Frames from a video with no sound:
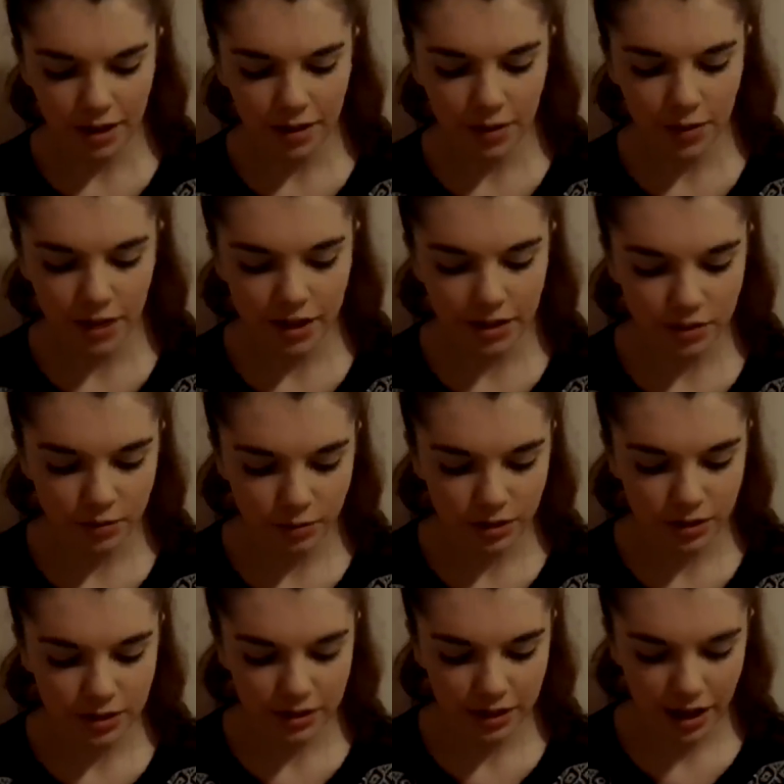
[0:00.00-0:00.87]
these
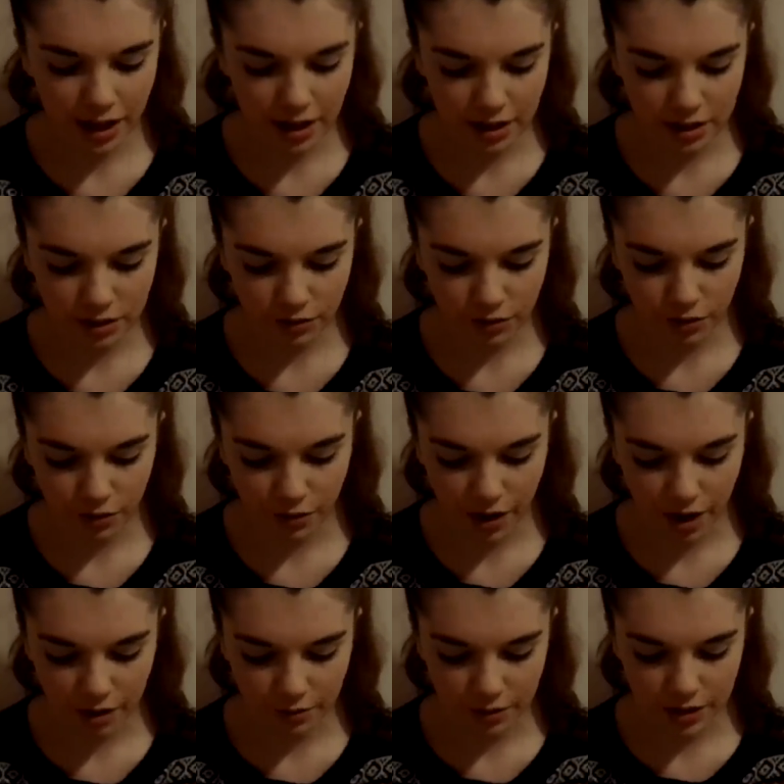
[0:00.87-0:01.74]
ones kind of
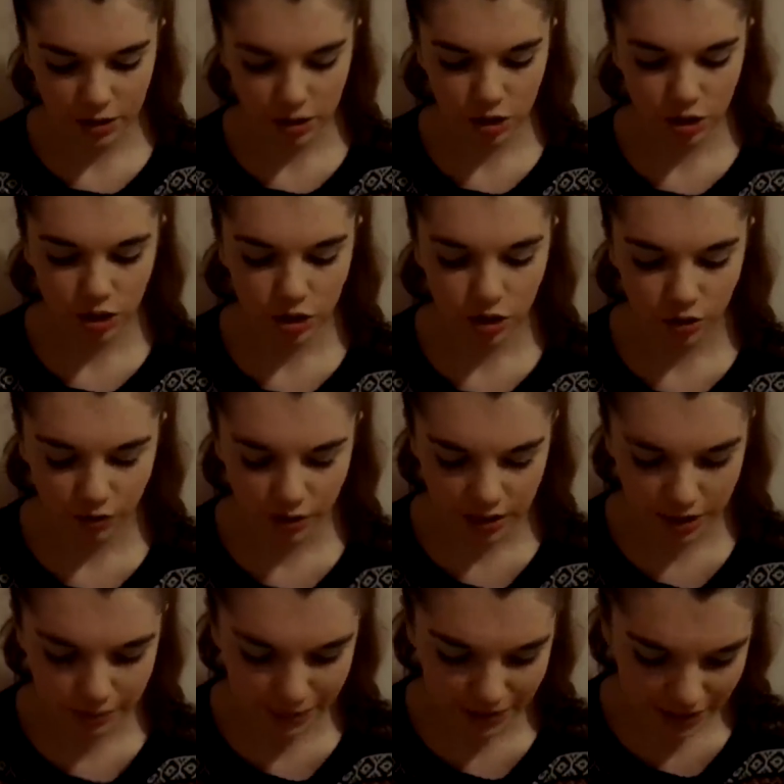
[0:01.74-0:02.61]
around
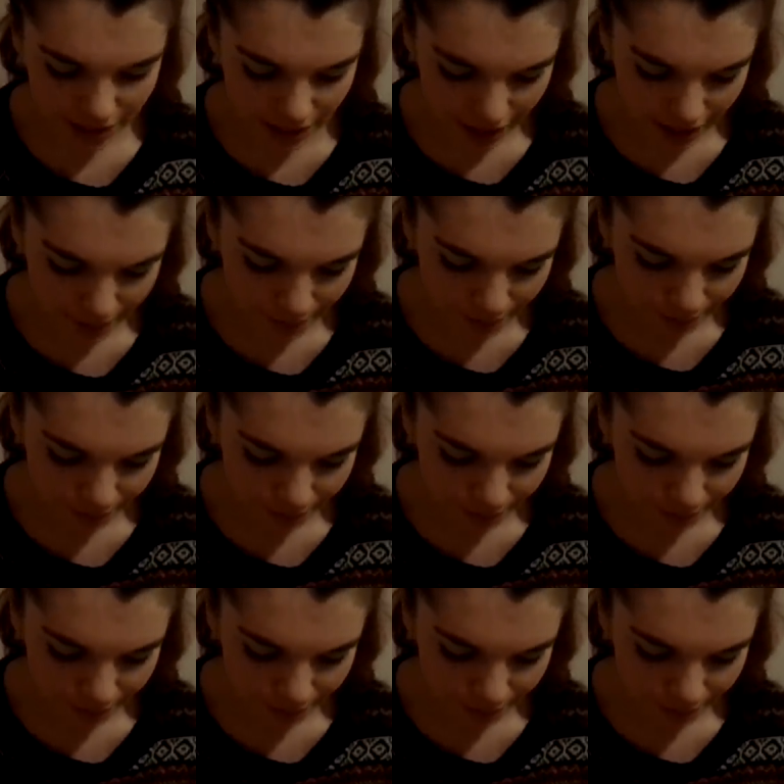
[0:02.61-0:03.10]
Christmas time,